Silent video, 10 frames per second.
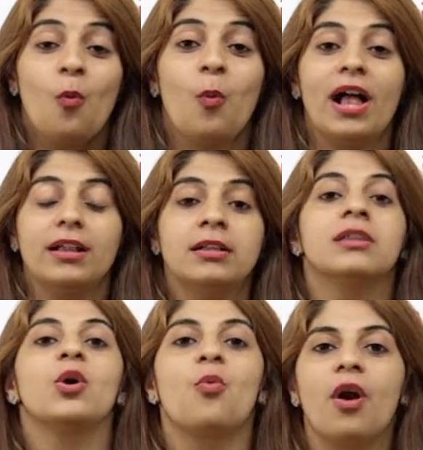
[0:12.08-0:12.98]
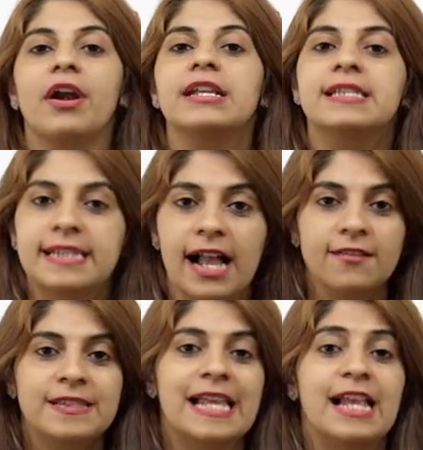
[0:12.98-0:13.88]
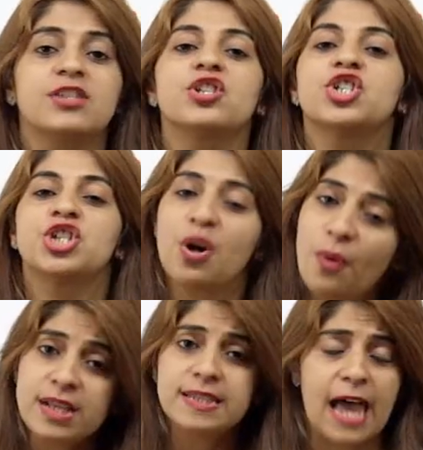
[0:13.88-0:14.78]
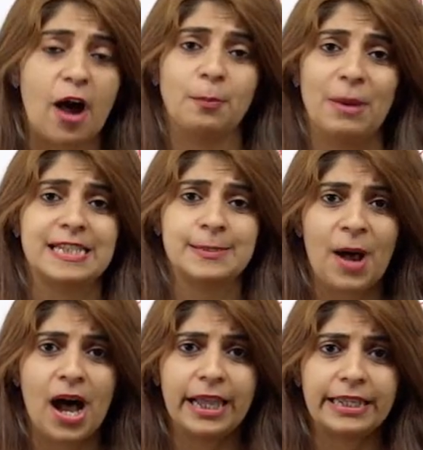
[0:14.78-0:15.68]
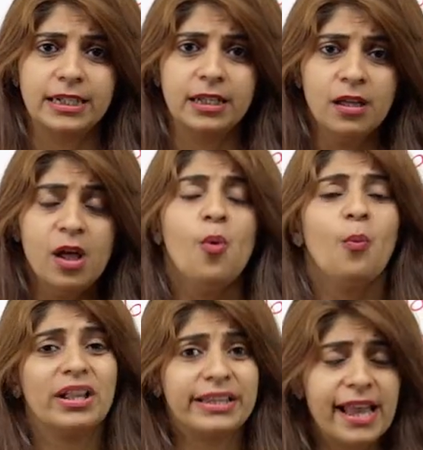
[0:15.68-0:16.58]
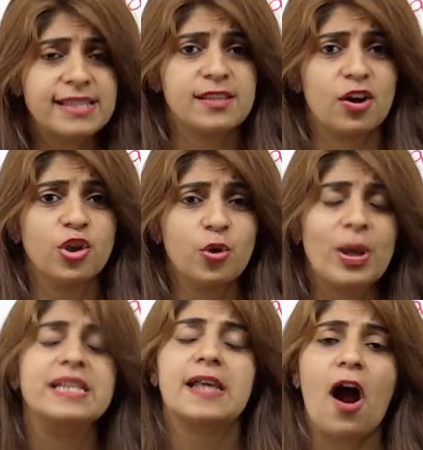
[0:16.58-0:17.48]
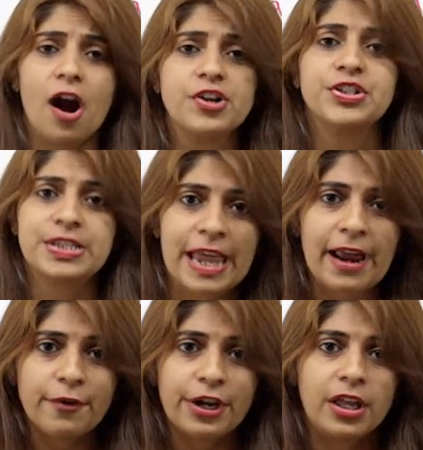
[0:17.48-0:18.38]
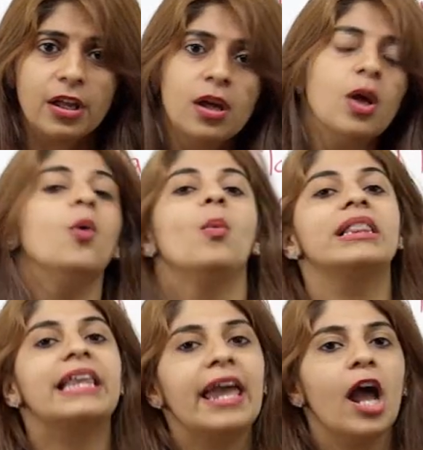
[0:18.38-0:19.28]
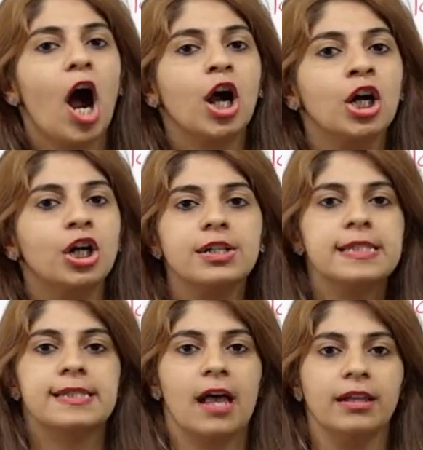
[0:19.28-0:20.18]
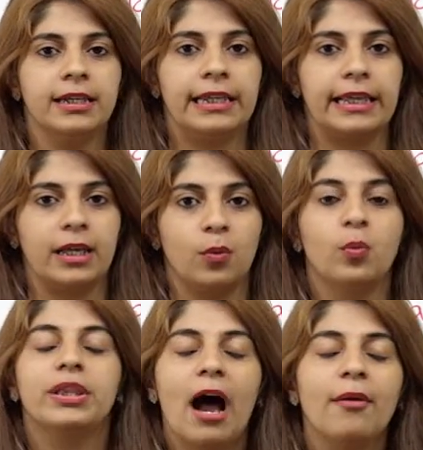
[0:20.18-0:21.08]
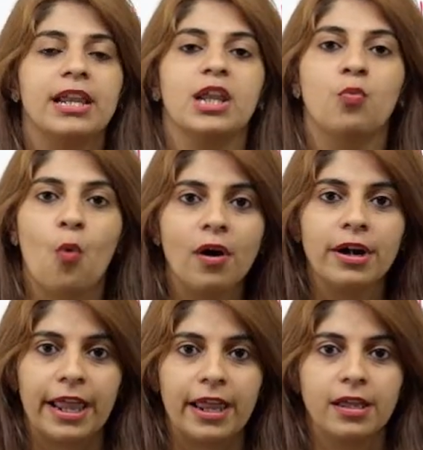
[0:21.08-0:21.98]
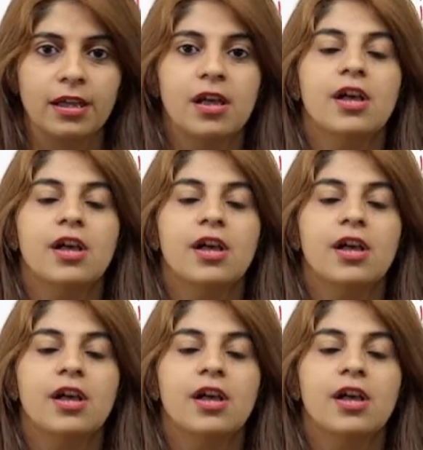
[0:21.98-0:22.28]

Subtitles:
Well, the word itself sends shivers down my spine. Well, yes, earthquakes are scary. Well, they occur suddenly without any warning.